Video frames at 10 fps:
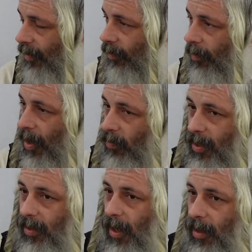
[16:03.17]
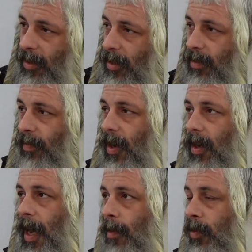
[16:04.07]
from the Arizal, and this is
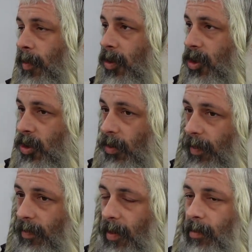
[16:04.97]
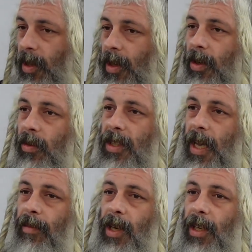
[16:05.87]
very apropos to Shovavim, what's
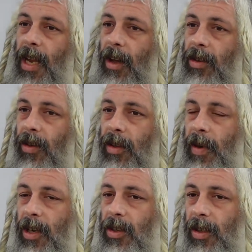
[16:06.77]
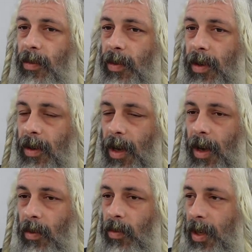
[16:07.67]
happening now during the parsha that we're
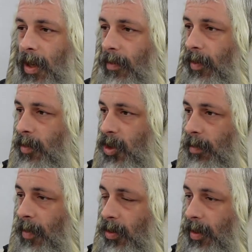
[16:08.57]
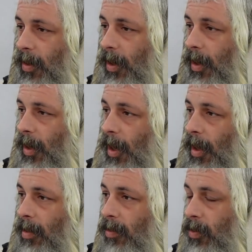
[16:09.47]
reading from Shemot
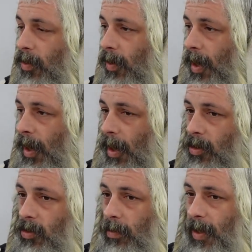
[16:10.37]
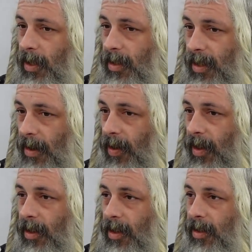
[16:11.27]
through Truma Tetzaveh,
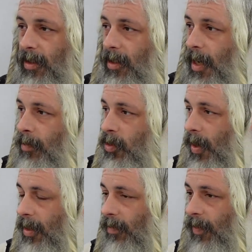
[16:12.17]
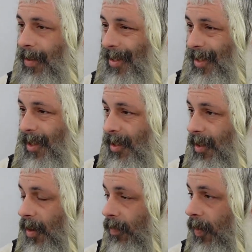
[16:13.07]
that this is a time to rectify the sins
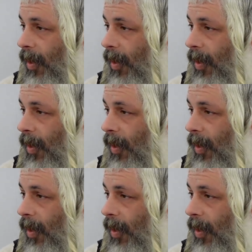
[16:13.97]
of